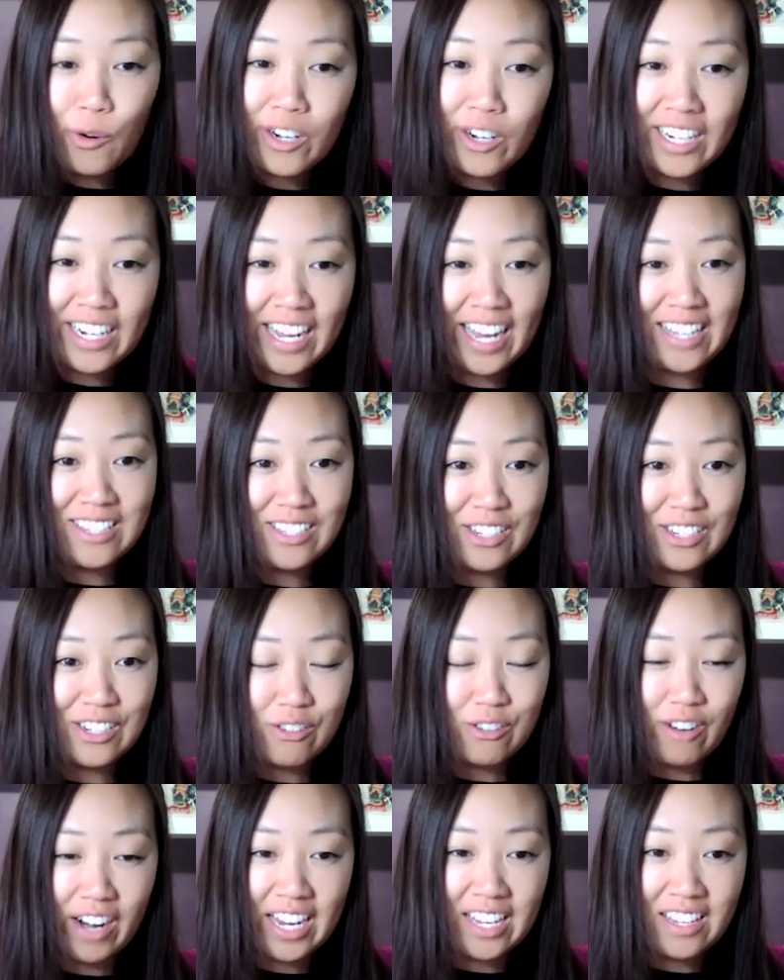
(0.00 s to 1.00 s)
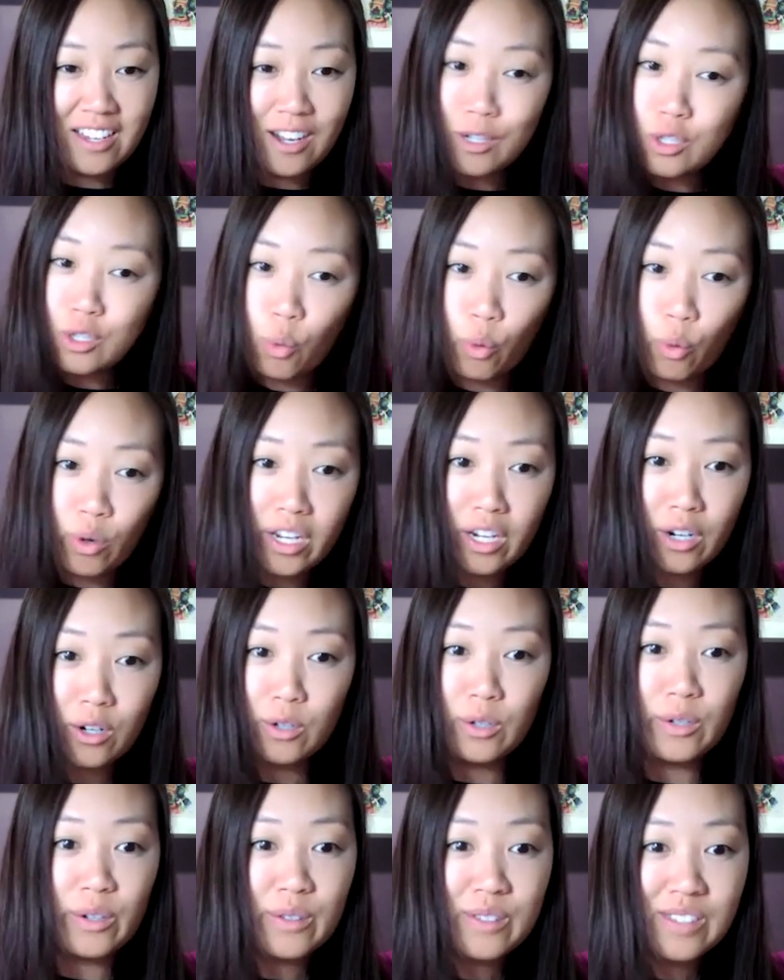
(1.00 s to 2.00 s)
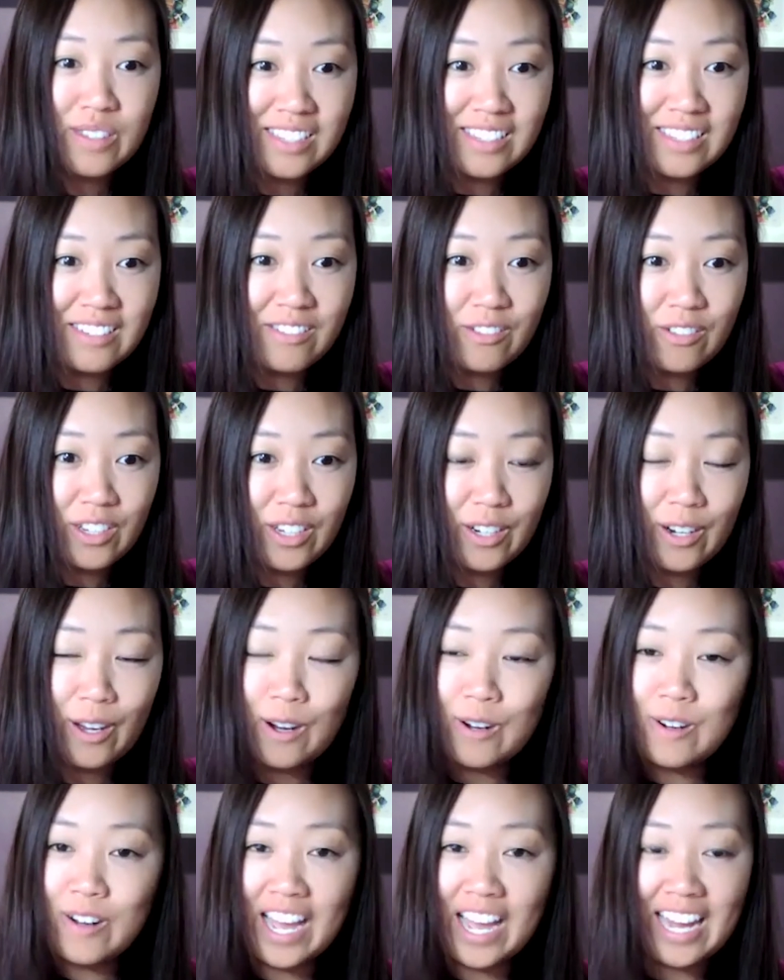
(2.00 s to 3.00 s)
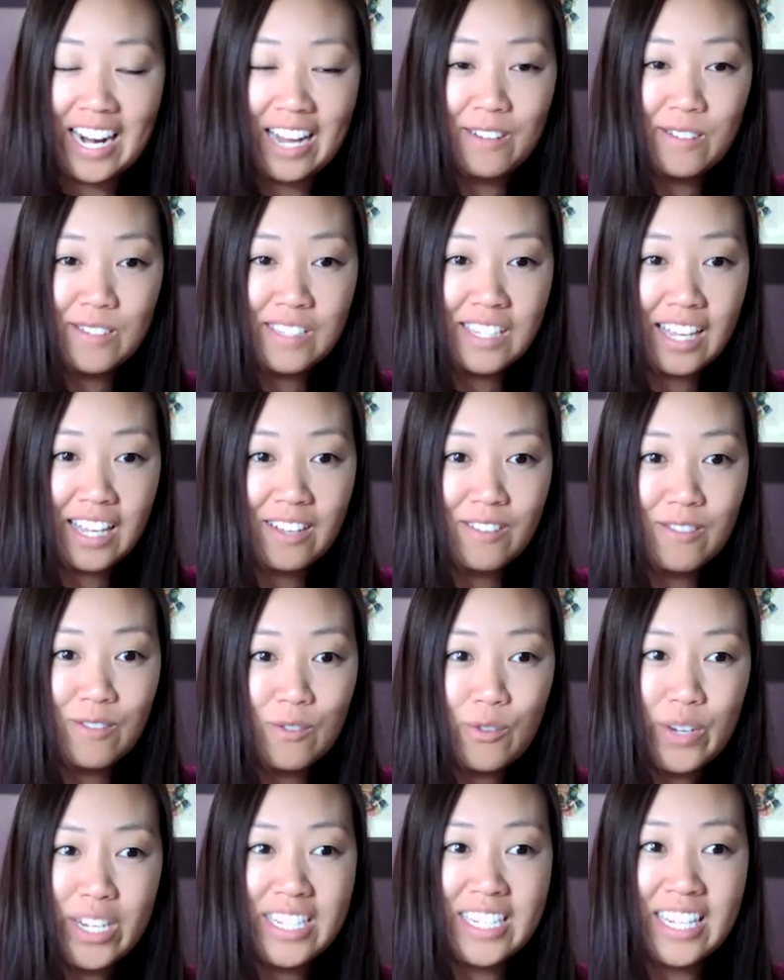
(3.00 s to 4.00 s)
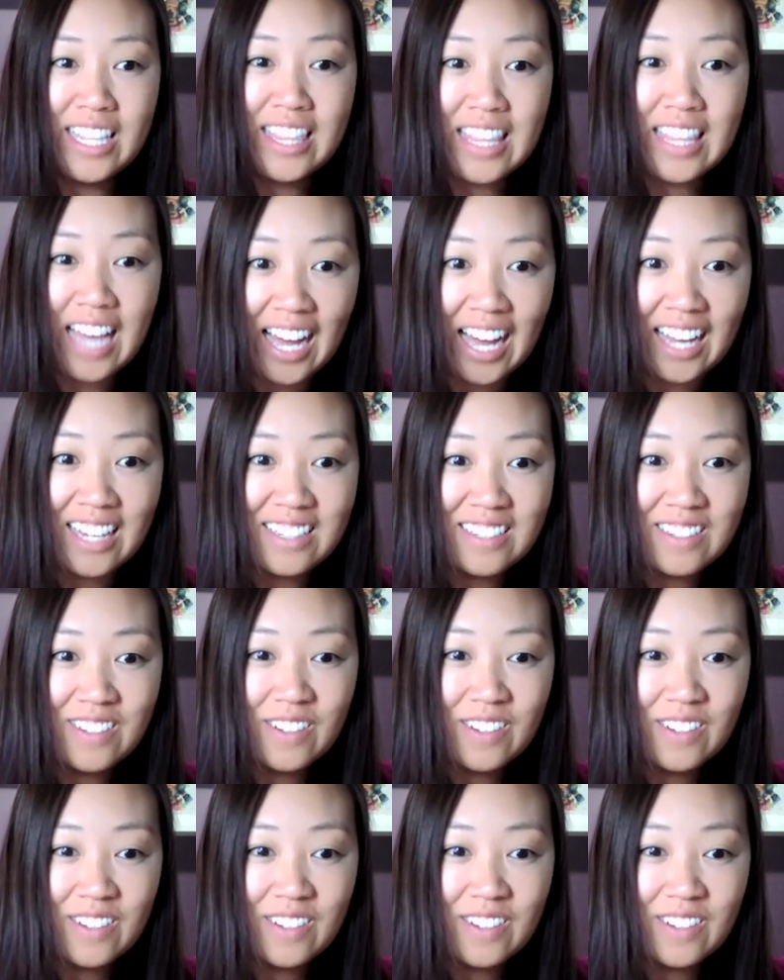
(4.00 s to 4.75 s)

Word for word: organizers right young 20 year olds you know and i was like we did that